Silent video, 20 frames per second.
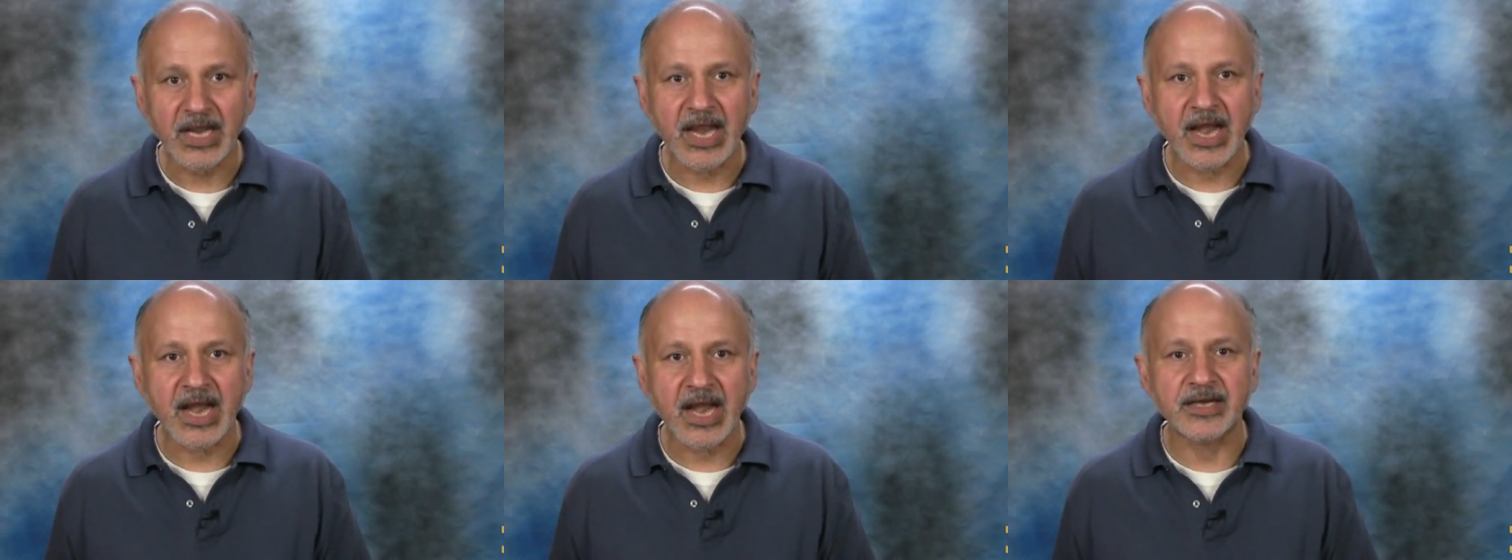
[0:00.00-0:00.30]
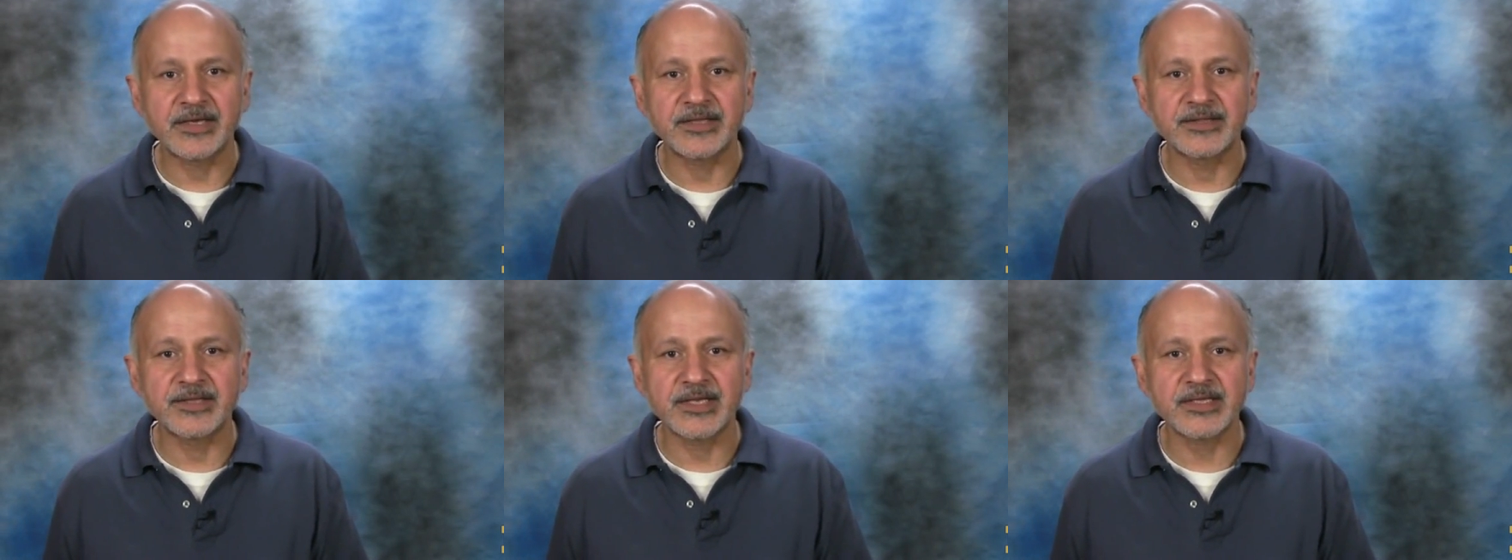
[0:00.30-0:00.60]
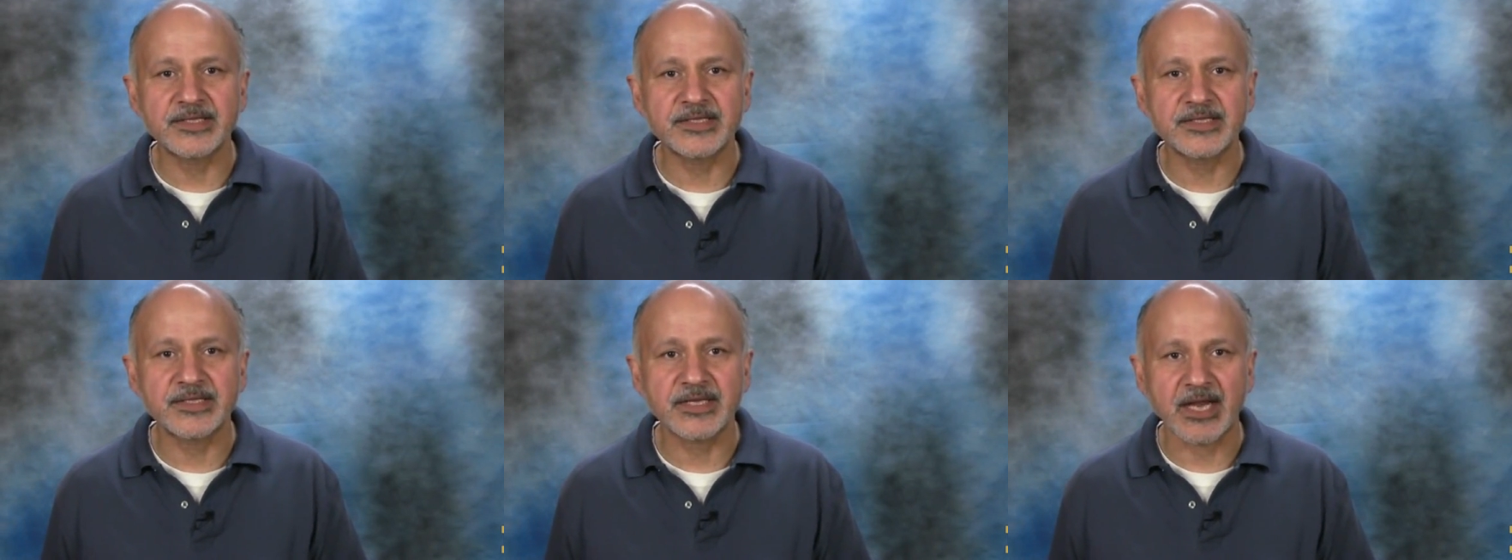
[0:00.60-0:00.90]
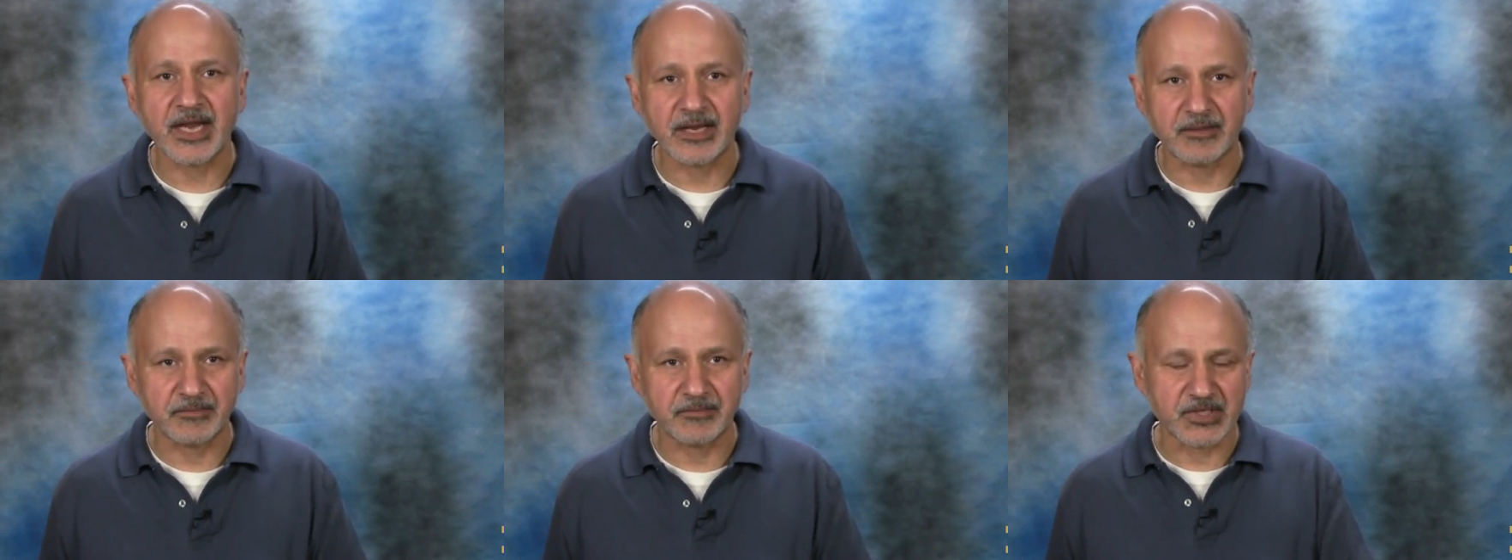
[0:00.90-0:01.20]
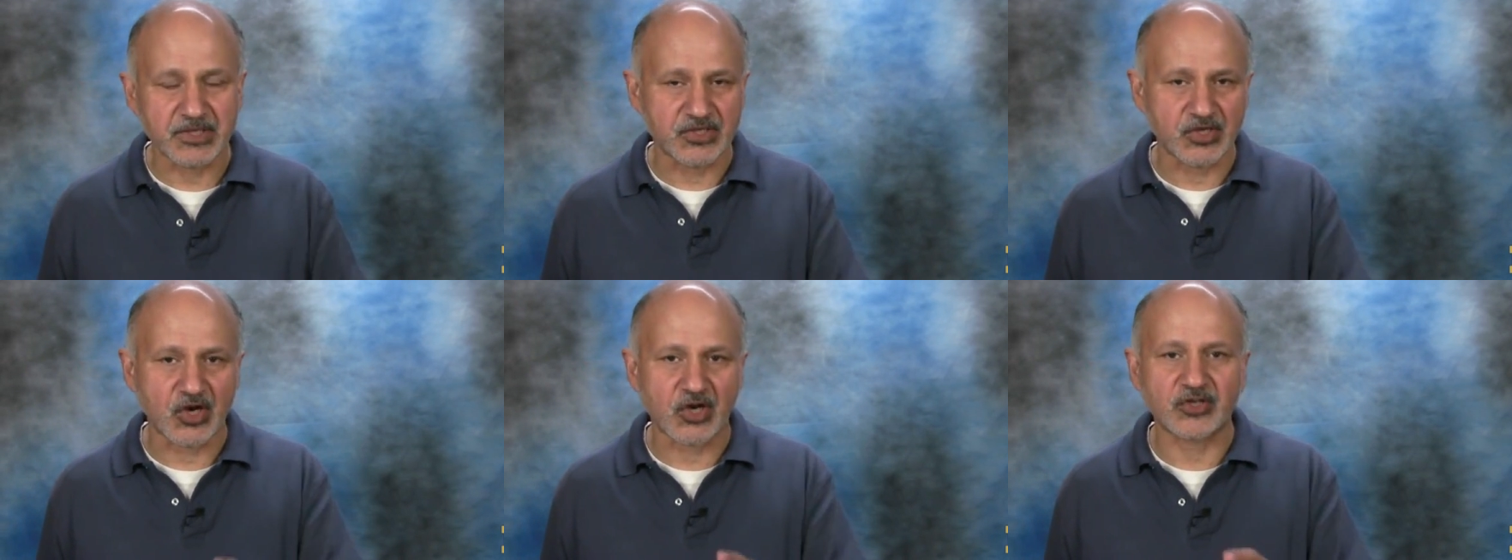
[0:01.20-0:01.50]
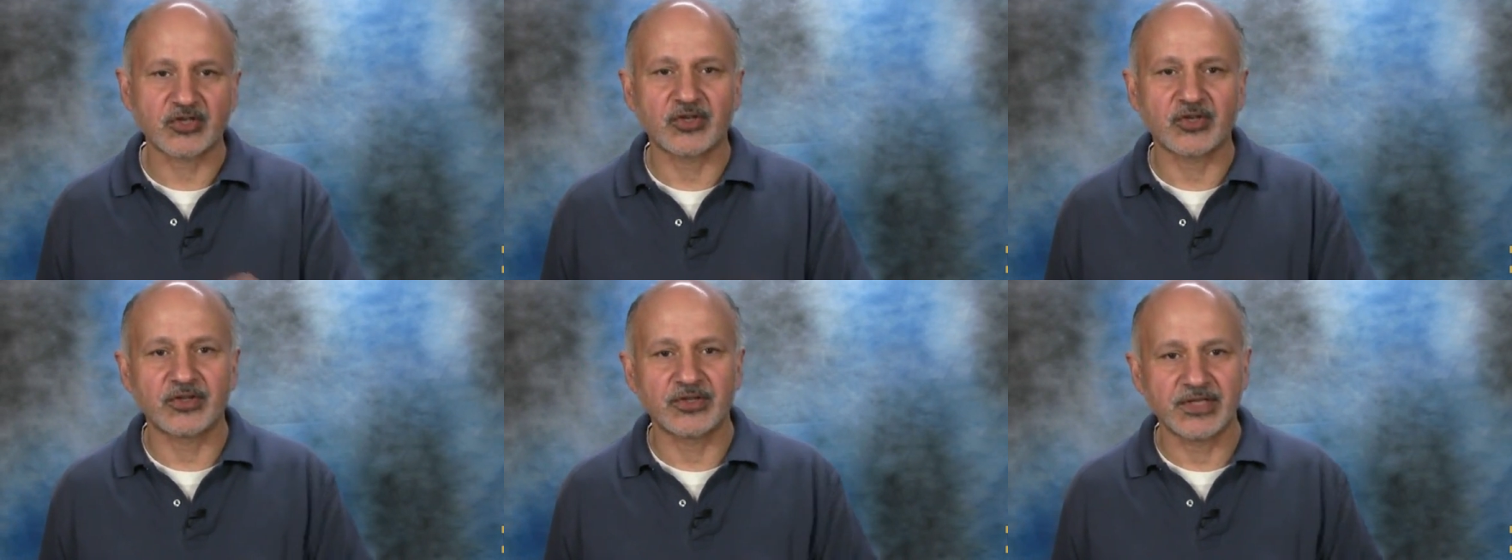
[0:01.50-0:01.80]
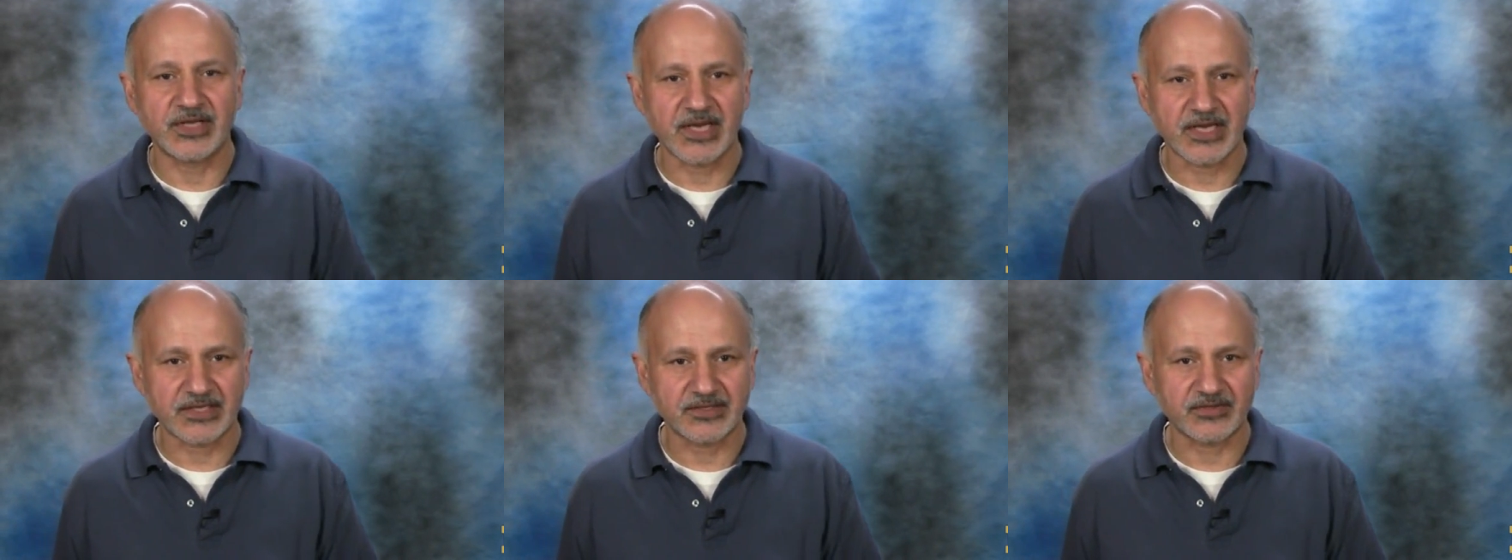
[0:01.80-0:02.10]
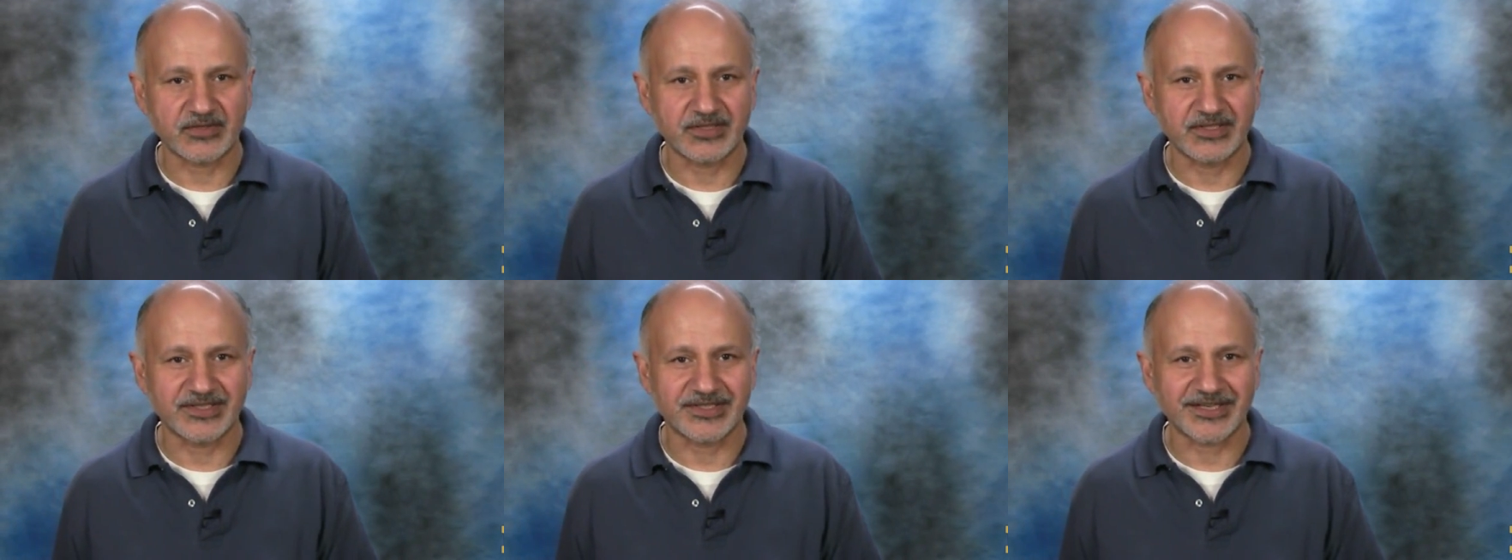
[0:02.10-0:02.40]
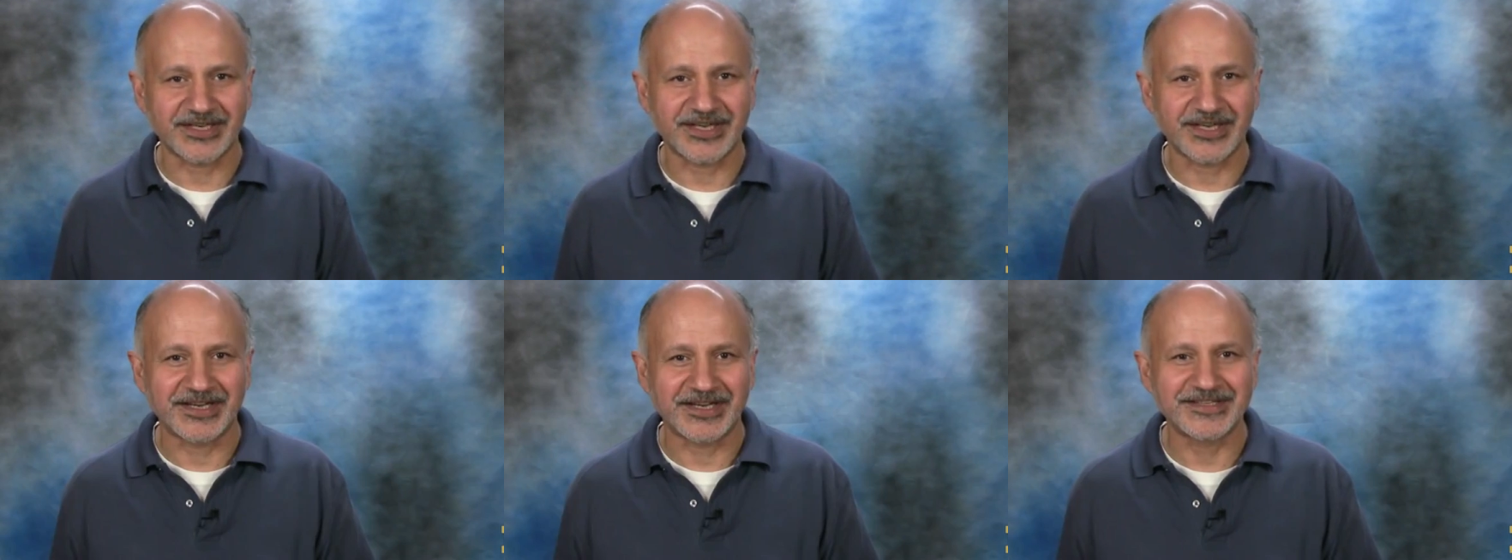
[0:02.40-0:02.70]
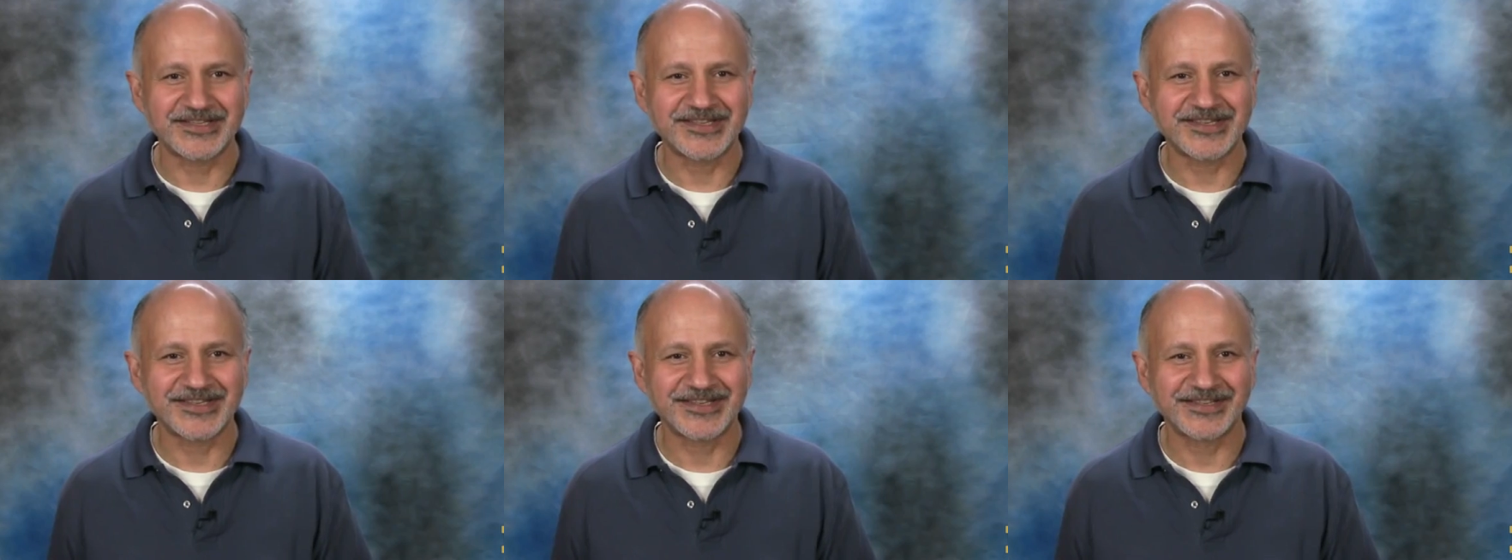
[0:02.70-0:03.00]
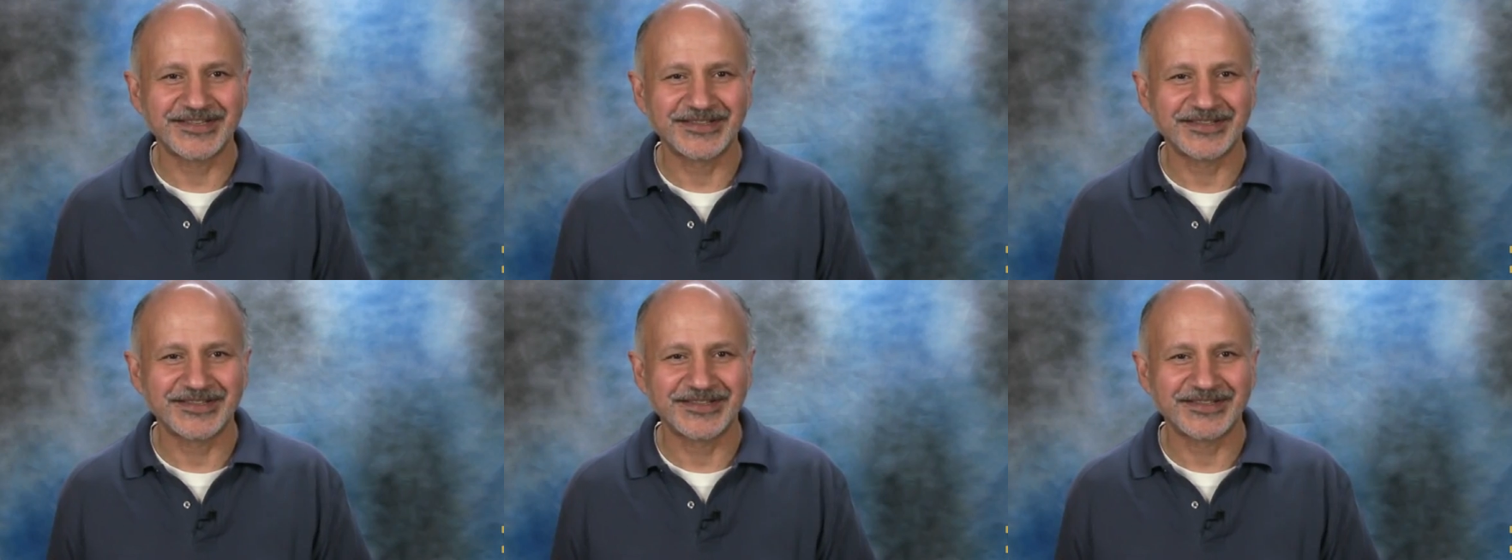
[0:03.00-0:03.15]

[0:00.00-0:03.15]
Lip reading: and this time is not on the next 3 slides.